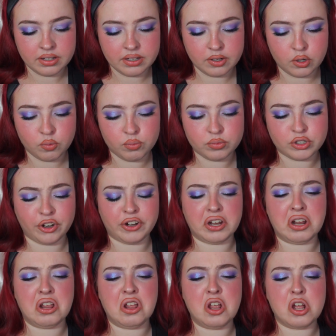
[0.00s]
Oh, sorry.
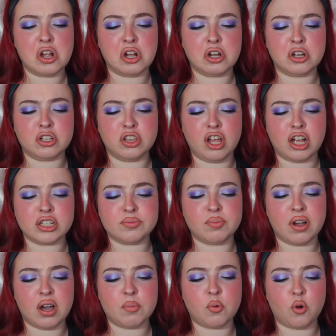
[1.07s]
Gloss
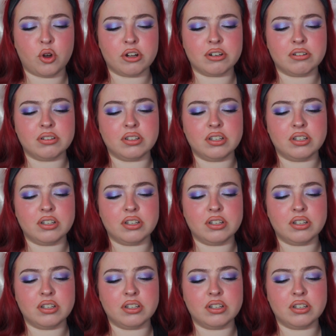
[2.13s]
Balm Oil,